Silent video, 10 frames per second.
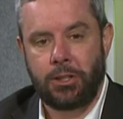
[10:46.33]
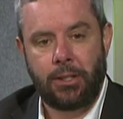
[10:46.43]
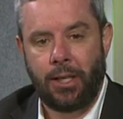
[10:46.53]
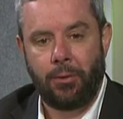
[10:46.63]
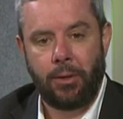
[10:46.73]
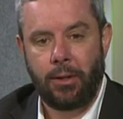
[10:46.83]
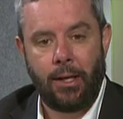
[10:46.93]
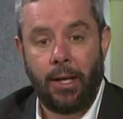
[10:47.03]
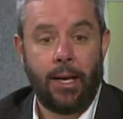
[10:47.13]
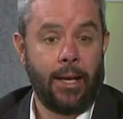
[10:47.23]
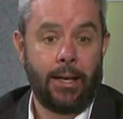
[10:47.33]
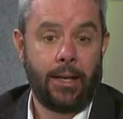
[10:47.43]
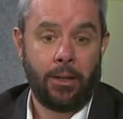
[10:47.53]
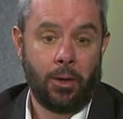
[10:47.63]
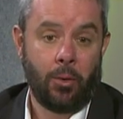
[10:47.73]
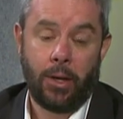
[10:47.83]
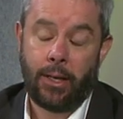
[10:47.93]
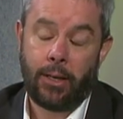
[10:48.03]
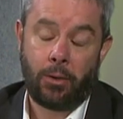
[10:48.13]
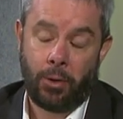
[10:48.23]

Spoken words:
sit down with your kid, and you know what?